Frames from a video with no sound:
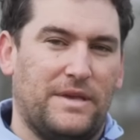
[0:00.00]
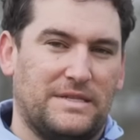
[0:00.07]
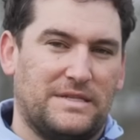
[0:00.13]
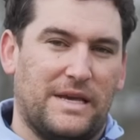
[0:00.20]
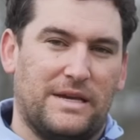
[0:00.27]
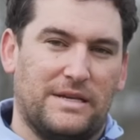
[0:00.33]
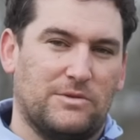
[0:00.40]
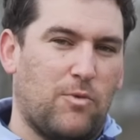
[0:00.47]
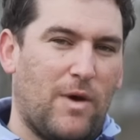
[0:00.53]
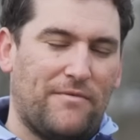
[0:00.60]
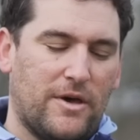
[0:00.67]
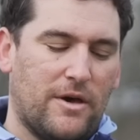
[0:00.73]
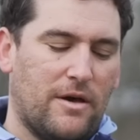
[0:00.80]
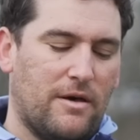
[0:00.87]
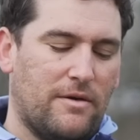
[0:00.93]
these things,
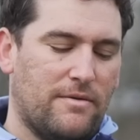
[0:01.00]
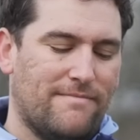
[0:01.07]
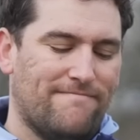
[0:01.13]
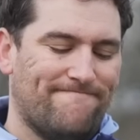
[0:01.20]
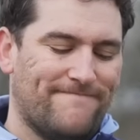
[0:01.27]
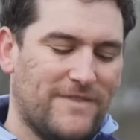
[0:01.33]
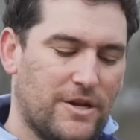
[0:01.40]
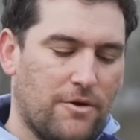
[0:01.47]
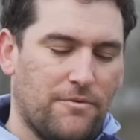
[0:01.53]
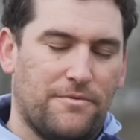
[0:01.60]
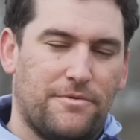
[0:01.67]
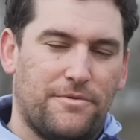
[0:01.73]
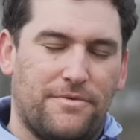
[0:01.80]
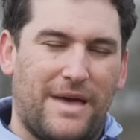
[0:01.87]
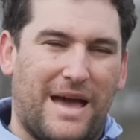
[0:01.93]
whether, you know,
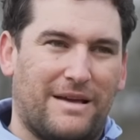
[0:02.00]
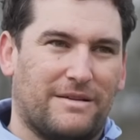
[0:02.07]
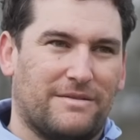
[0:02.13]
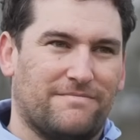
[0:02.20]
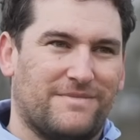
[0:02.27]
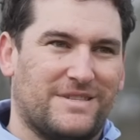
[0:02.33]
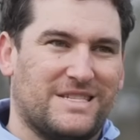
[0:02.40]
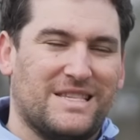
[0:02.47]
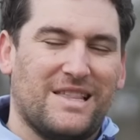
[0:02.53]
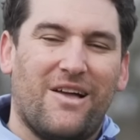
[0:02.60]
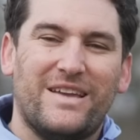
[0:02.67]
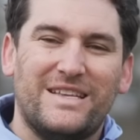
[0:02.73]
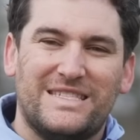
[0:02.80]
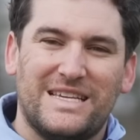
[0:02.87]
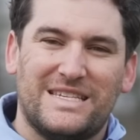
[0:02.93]
that
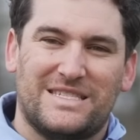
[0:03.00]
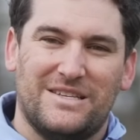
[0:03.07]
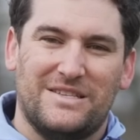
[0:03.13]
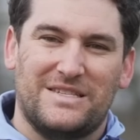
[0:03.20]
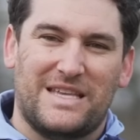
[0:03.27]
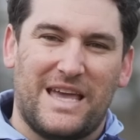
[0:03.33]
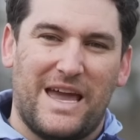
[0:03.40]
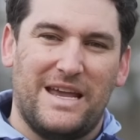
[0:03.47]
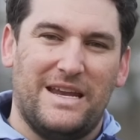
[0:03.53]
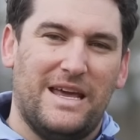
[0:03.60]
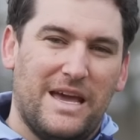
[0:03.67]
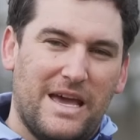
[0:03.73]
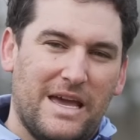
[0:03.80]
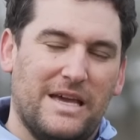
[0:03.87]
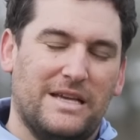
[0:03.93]
slight distance gain
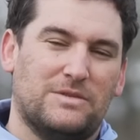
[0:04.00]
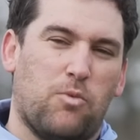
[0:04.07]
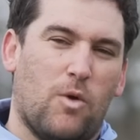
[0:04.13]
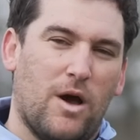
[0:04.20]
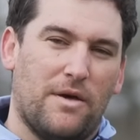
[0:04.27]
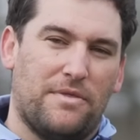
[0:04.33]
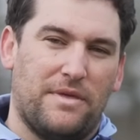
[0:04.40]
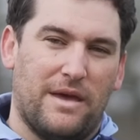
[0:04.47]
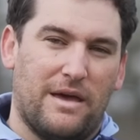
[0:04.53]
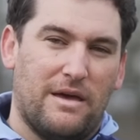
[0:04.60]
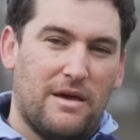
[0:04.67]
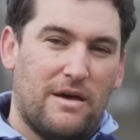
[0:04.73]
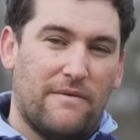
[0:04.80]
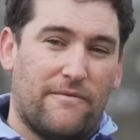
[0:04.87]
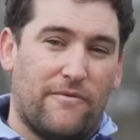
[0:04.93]
is worth it
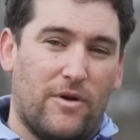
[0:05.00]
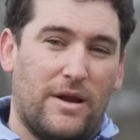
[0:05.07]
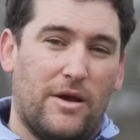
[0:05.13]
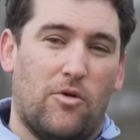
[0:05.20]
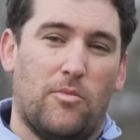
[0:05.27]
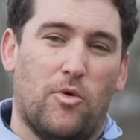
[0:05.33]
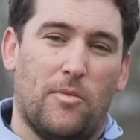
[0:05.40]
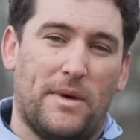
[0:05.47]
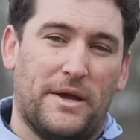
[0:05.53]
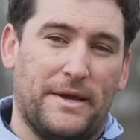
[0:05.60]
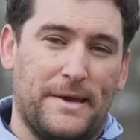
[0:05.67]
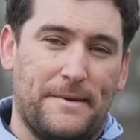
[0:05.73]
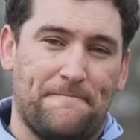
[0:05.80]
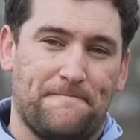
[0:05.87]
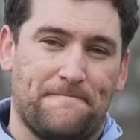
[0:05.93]
for a little more money.